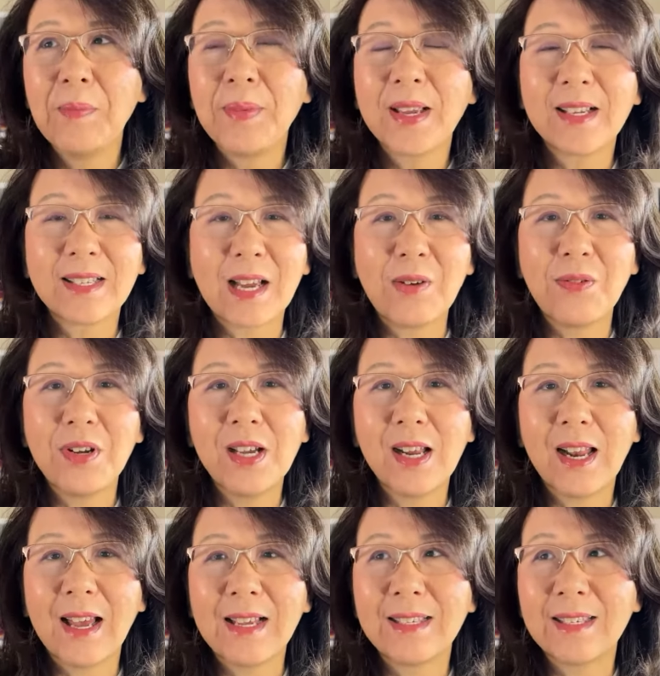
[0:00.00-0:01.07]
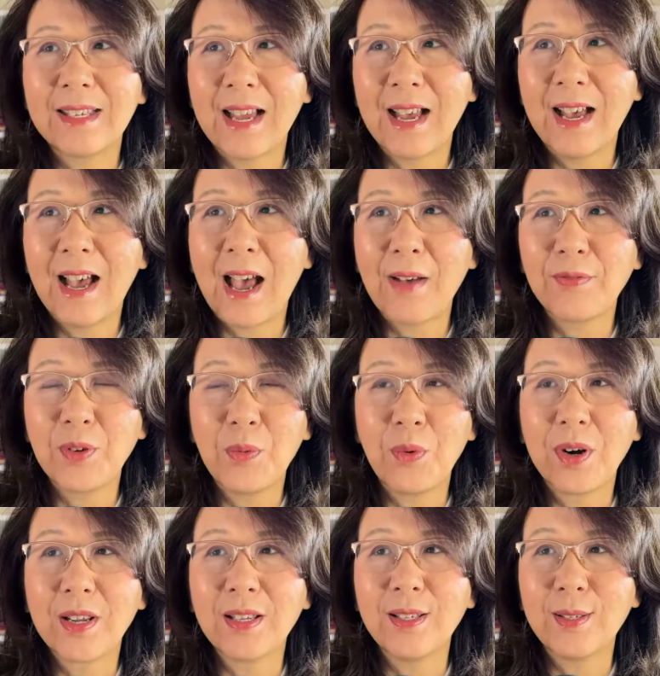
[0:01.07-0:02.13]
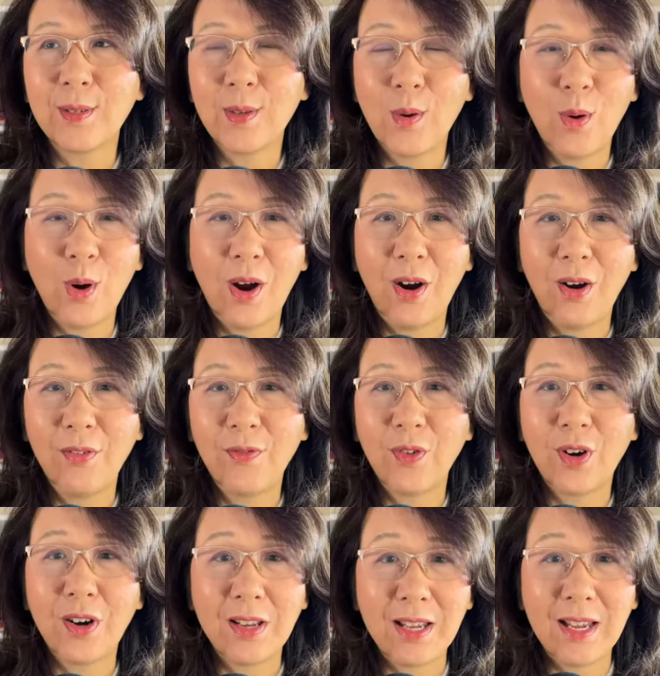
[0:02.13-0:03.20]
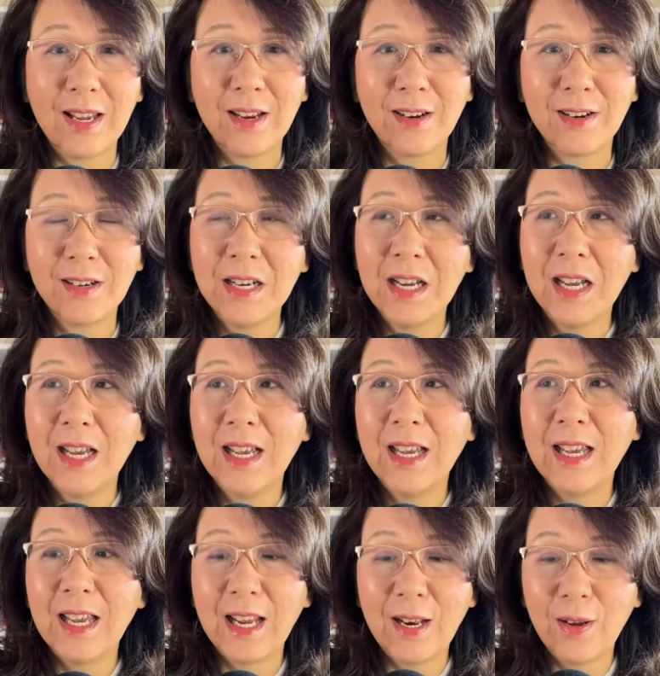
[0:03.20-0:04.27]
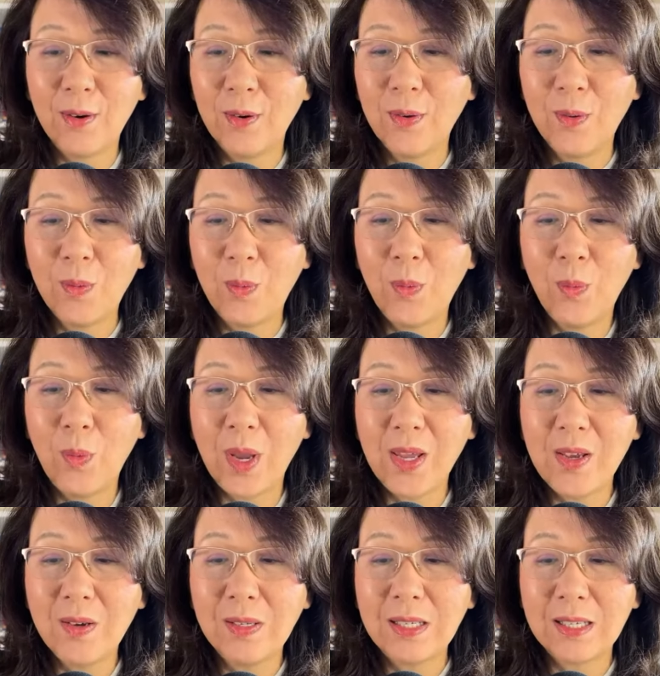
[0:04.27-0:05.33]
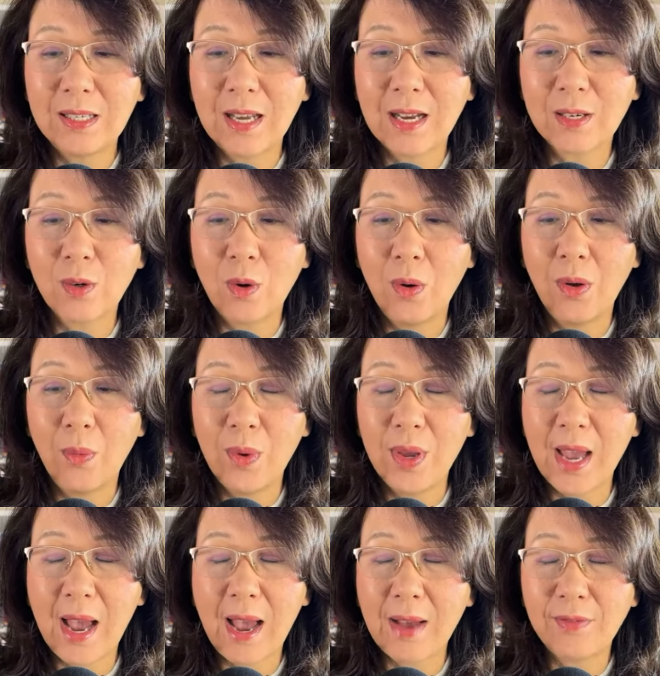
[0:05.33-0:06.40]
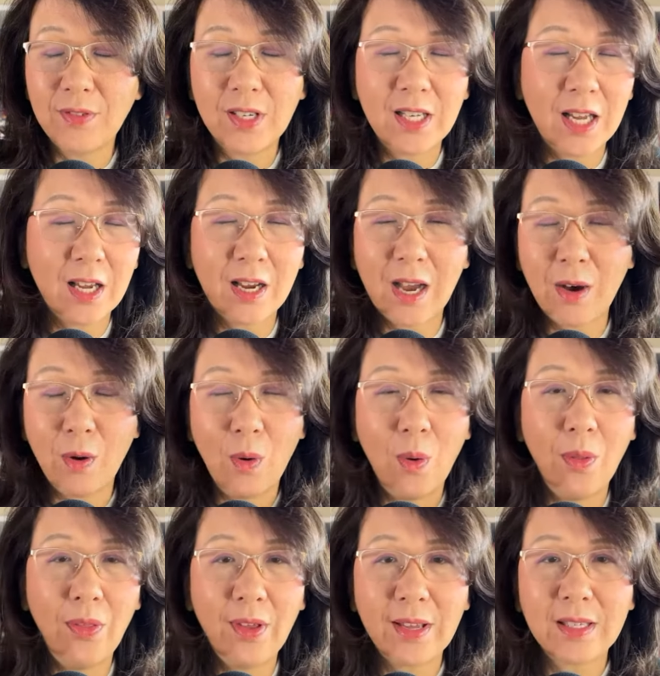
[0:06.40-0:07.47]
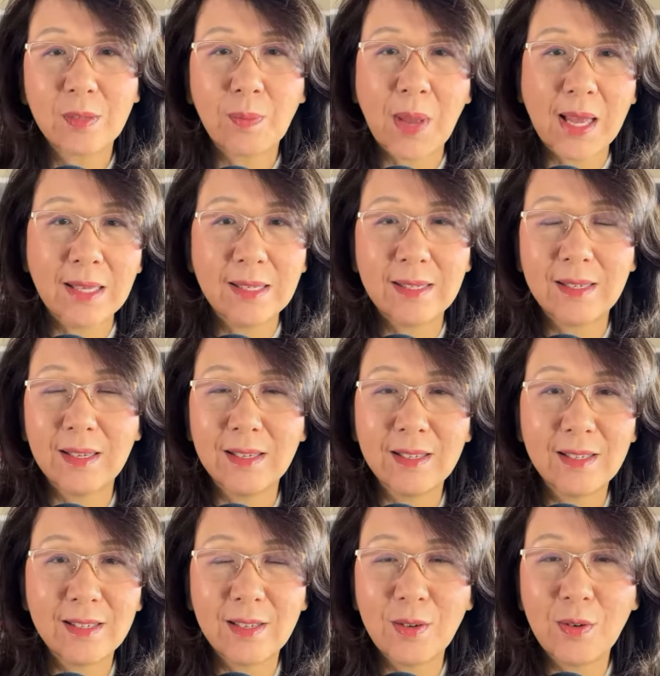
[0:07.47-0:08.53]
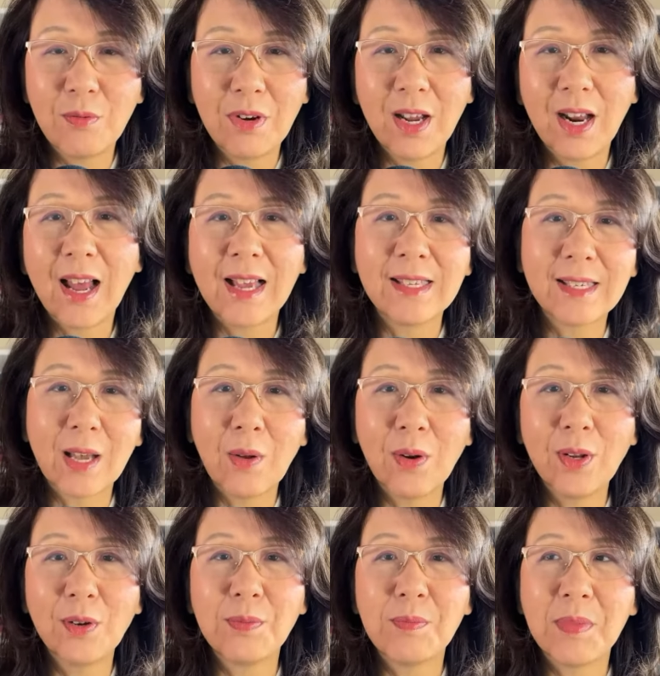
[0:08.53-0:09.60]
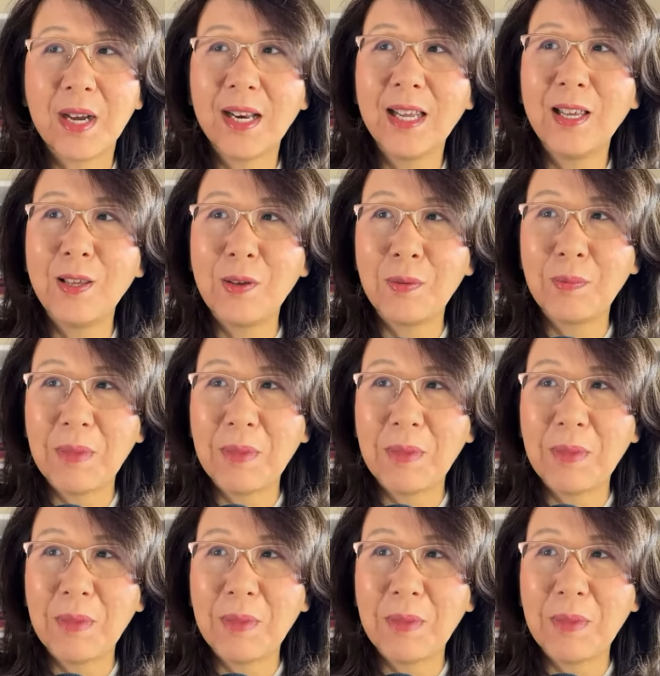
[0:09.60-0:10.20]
Because I realized that after working so hard for a year, you know, when you deduct all, when you have to take out all the expenses, you realize how little money you